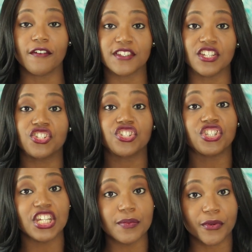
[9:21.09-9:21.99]
often
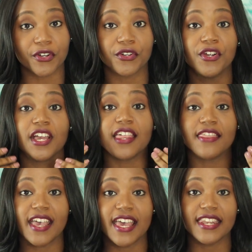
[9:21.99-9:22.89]
cheaper
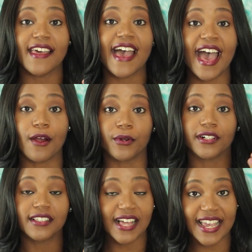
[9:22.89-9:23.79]
than
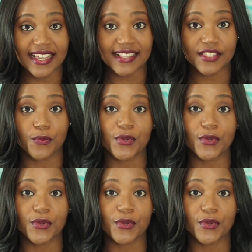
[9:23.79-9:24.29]
our clients.